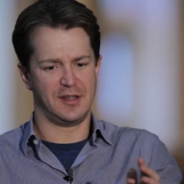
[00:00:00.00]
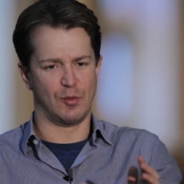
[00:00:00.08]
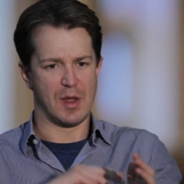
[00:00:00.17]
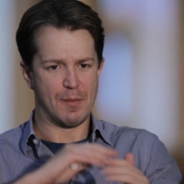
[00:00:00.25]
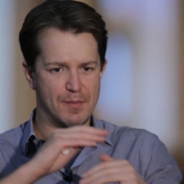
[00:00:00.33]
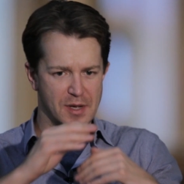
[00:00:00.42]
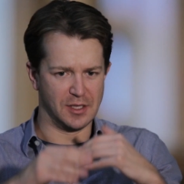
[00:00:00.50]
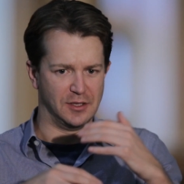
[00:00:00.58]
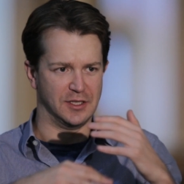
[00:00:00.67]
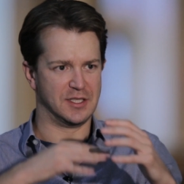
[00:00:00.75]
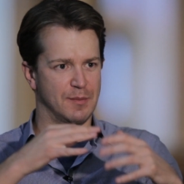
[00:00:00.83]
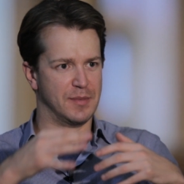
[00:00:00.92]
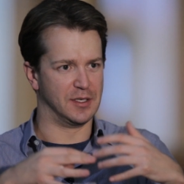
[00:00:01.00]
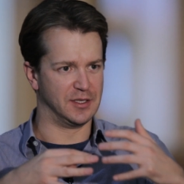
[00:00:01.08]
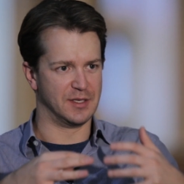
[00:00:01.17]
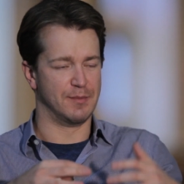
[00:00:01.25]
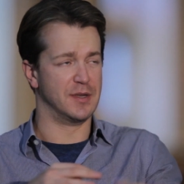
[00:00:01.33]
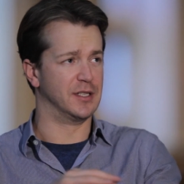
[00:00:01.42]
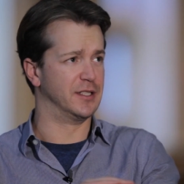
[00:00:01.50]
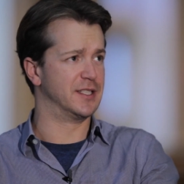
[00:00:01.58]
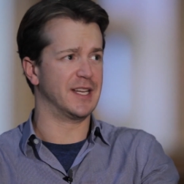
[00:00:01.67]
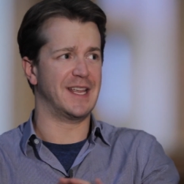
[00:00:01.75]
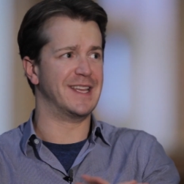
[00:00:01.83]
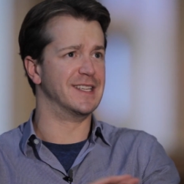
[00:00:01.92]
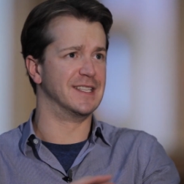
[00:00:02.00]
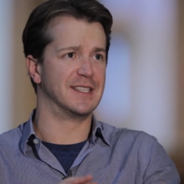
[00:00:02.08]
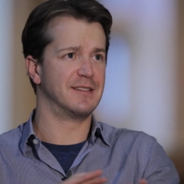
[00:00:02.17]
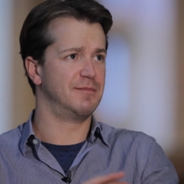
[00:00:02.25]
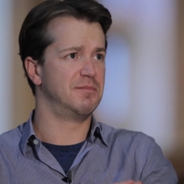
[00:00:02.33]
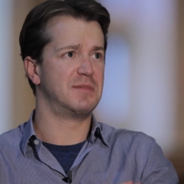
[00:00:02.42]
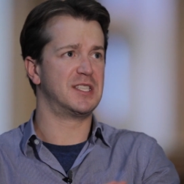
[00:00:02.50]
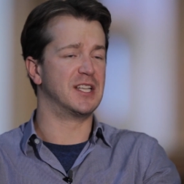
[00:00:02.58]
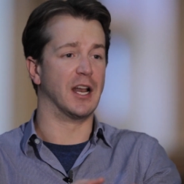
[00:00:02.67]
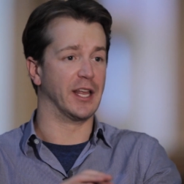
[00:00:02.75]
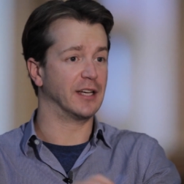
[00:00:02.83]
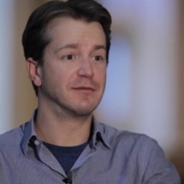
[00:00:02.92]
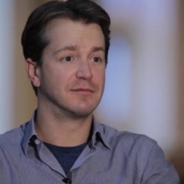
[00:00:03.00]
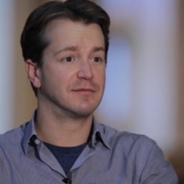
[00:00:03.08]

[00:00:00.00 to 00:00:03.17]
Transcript: The way it builds and builds and builds is stunning.